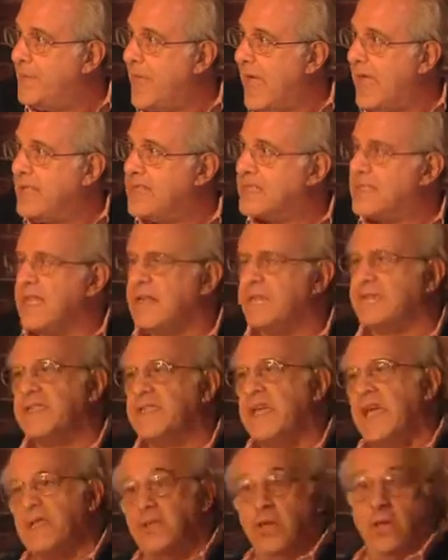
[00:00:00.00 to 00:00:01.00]
And instead of
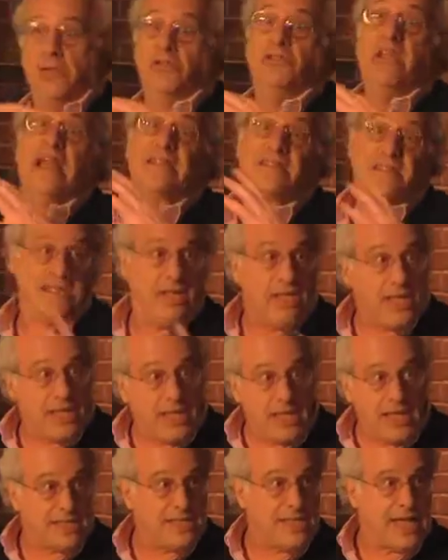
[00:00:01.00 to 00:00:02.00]
saying, isn't that
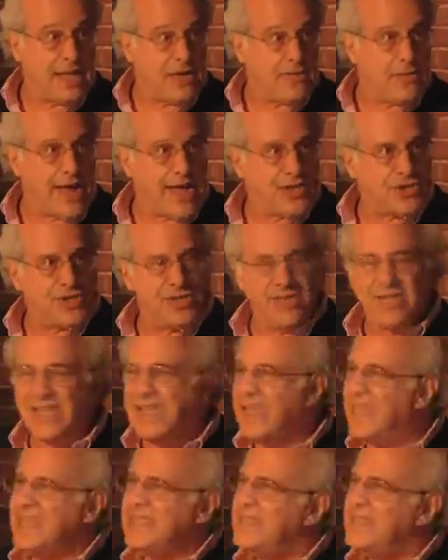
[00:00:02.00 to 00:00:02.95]
silly, isn't that irrational? It